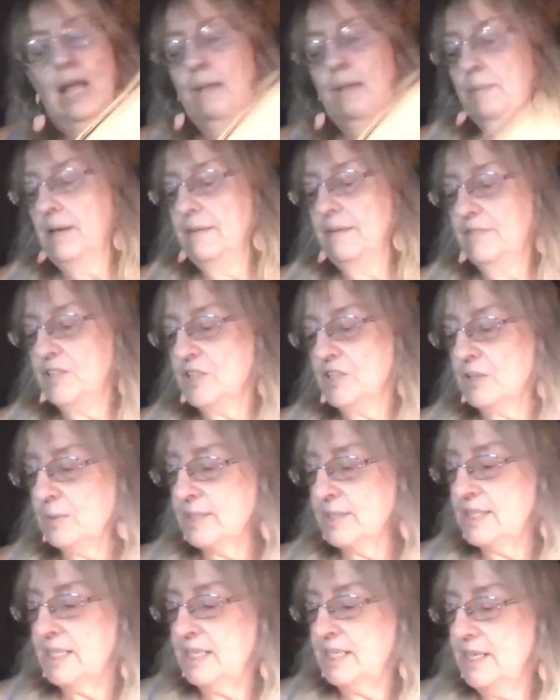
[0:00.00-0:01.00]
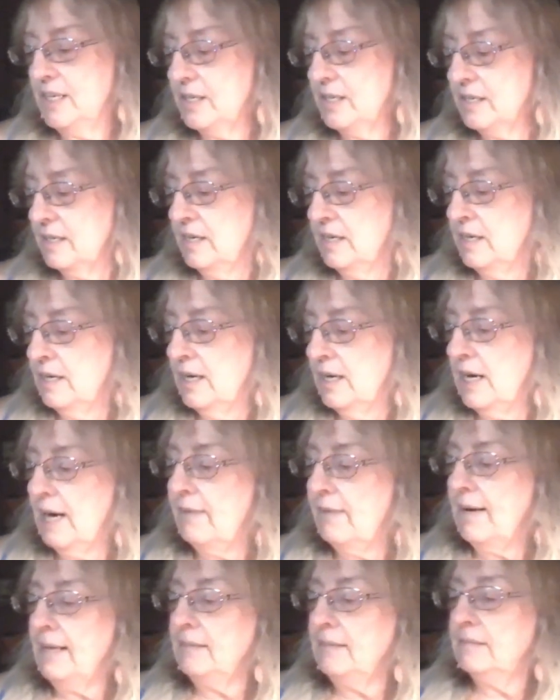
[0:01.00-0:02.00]
I'm not even sure what's in here.
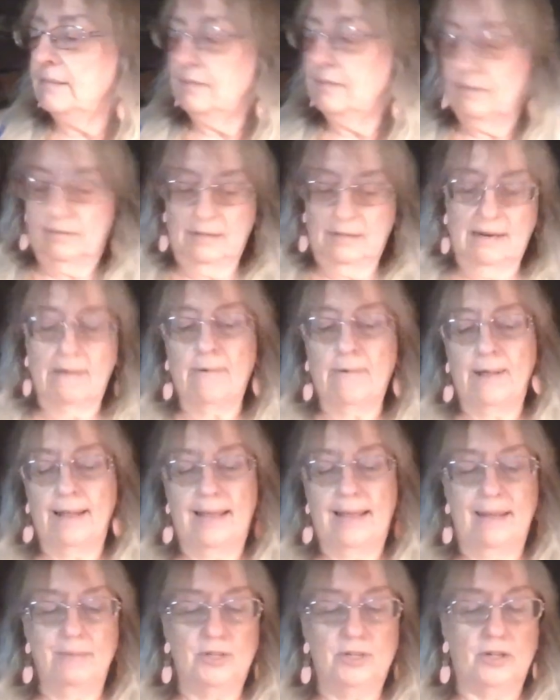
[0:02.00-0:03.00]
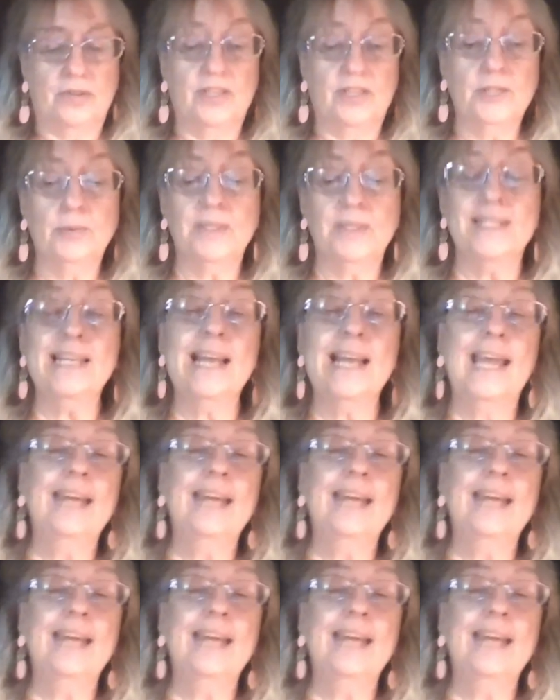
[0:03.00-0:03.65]
All right. Oh, well, I am sure. This was